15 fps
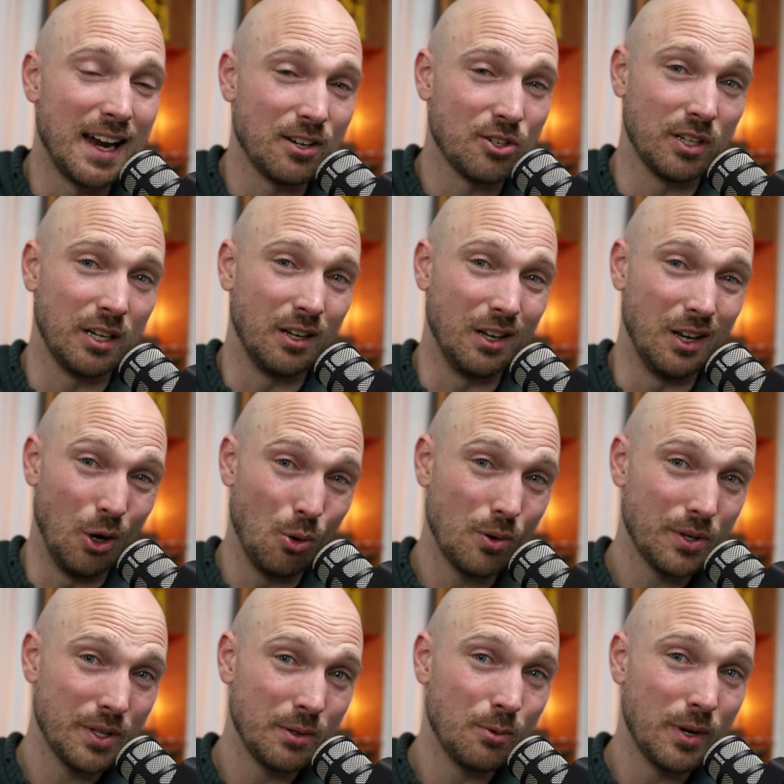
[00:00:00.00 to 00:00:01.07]
actually
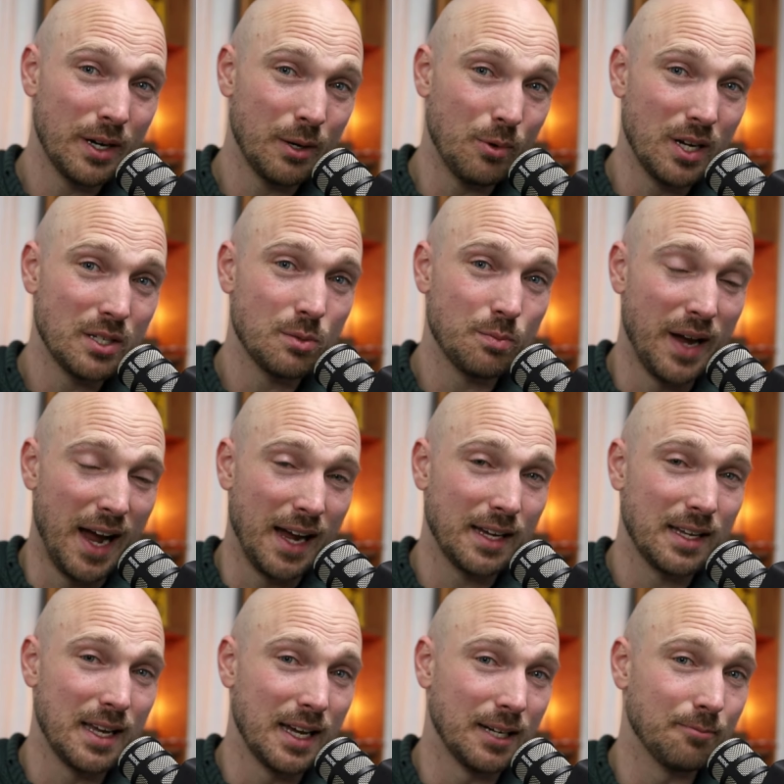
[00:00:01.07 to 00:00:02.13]
lower than what it was
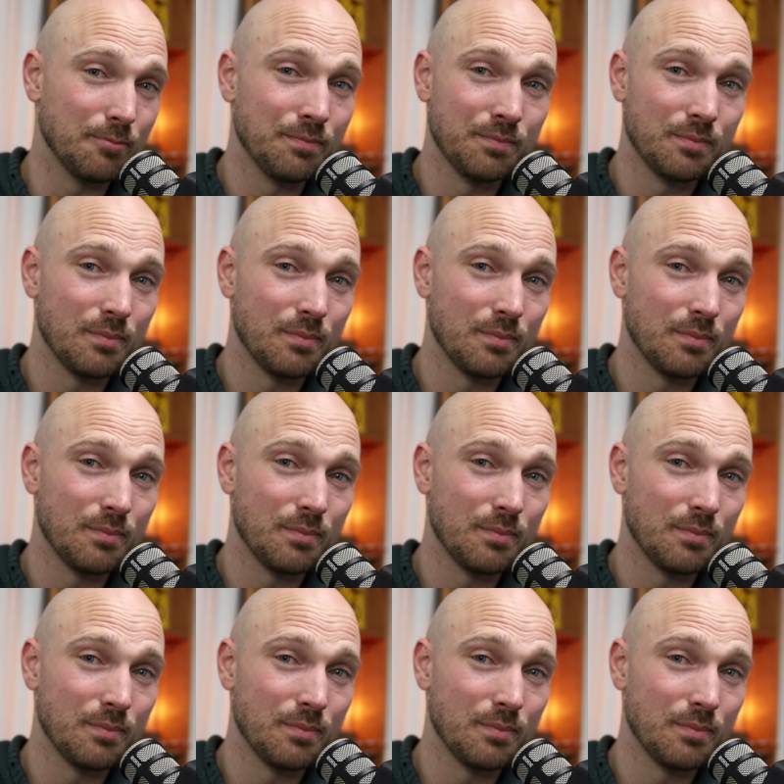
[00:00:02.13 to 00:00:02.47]
back in,